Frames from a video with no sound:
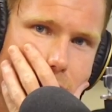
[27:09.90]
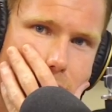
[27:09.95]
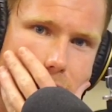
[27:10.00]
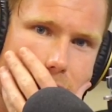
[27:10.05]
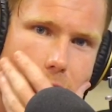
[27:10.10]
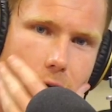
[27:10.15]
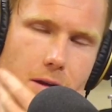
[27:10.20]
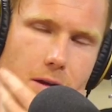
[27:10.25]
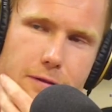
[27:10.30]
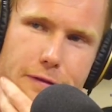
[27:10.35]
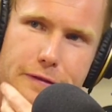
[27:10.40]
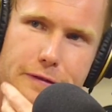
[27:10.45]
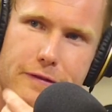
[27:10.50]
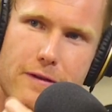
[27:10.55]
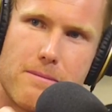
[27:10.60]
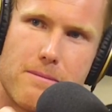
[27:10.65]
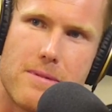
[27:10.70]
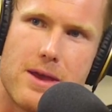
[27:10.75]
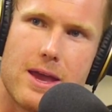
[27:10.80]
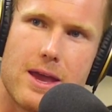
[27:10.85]
so
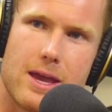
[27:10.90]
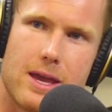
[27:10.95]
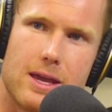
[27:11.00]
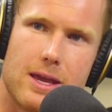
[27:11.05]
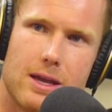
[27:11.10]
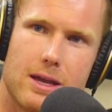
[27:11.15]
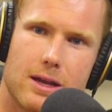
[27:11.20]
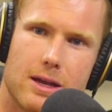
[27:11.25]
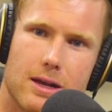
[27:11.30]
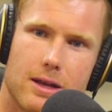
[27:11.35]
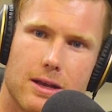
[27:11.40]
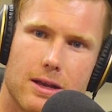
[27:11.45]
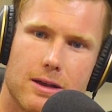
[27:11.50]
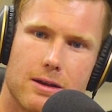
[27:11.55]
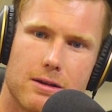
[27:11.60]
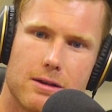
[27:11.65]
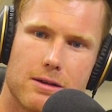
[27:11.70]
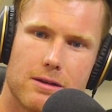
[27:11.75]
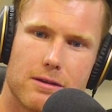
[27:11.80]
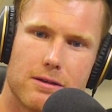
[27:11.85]
for me,
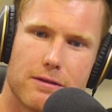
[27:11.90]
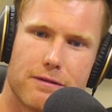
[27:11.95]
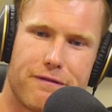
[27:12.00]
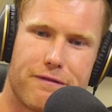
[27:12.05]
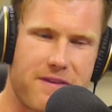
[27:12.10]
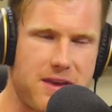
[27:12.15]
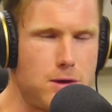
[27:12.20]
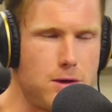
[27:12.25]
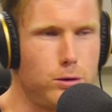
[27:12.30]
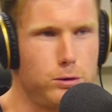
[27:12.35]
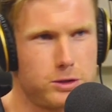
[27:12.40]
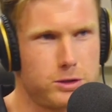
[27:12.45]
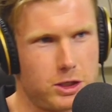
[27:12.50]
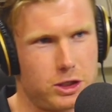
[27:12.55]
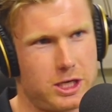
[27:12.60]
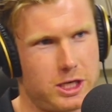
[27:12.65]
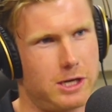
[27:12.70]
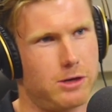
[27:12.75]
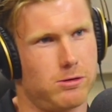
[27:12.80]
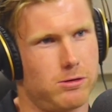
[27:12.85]
fields are
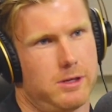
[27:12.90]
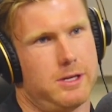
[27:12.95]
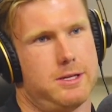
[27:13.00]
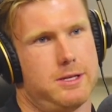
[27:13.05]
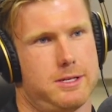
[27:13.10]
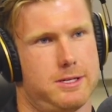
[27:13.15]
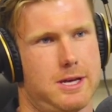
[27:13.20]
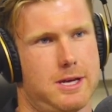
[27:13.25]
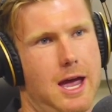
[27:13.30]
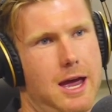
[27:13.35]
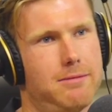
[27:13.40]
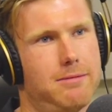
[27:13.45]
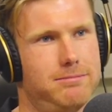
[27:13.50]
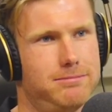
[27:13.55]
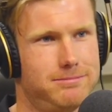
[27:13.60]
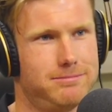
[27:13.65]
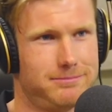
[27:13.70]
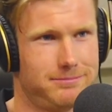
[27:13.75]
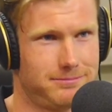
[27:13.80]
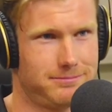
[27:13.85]
generally the same.
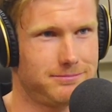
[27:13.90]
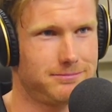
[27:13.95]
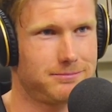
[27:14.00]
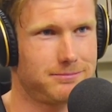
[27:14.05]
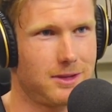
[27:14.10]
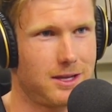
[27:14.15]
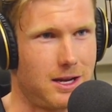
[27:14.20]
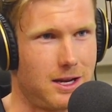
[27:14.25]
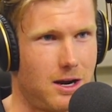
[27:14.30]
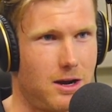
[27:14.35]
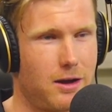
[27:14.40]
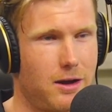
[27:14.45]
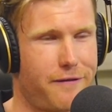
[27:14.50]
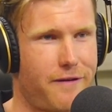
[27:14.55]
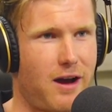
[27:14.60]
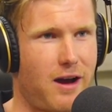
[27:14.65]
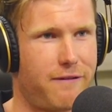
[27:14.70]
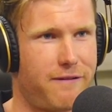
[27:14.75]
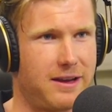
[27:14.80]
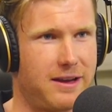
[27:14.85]
Yep. You know,
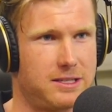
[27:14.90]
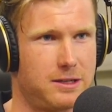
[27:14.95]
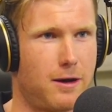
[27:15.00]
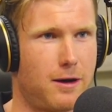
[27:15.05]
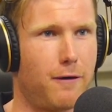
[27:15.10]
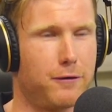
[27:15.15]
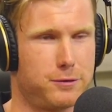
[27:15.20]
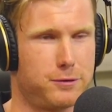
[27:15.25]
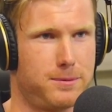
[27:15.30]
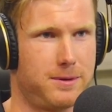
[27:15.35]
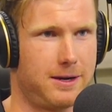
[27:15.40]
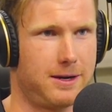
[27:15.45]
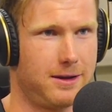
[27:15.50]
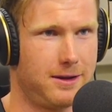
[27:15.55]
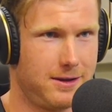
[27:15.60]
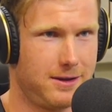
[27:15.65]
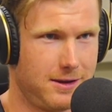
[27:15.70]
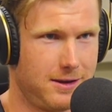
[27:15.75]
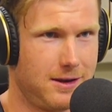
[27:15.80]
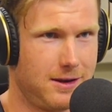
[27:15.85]
if I face an off
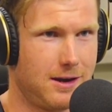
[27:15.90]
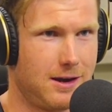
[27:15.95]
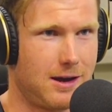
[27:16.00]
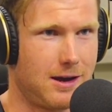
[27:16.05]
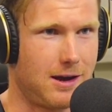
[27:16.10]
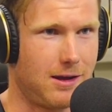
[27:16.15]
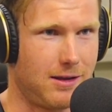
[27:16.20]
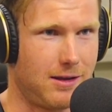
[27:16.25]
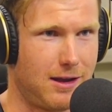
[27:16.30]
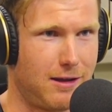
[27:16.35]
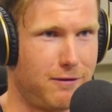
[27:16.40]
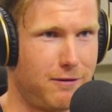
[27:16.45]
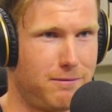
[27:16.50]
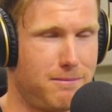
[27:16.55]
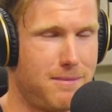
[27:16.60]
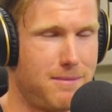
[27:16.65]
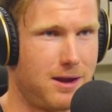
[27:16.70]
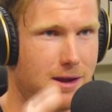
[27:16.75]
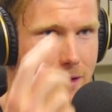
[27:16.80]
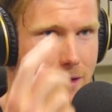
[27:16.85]
spinner, I'll have
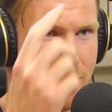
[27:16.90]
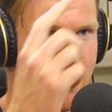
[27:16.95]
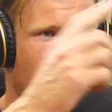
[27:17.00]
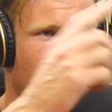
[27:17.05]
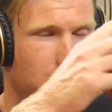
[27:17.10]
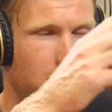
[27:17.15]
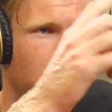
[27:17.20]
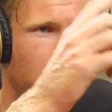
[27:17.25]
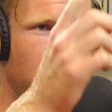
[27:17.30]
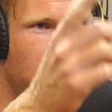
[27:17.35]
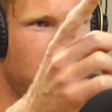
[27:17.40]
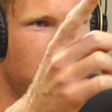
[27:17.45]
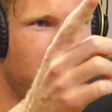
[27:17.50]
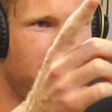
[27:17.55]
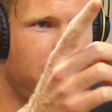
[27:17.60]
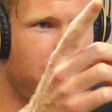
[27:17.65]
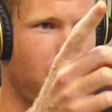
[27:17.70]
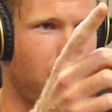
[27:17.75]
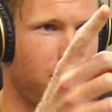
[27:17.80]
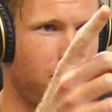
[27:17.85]
long on, and long
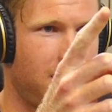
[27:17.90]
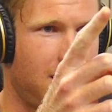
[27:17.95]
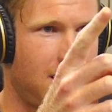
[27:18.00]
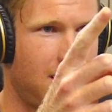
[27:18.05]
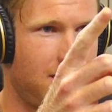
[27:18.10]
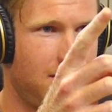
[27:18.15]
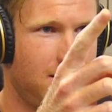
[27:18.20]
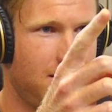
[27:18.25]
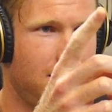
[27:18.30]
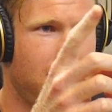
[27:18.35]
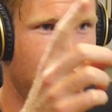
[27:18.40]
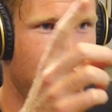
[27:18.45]
off, both out.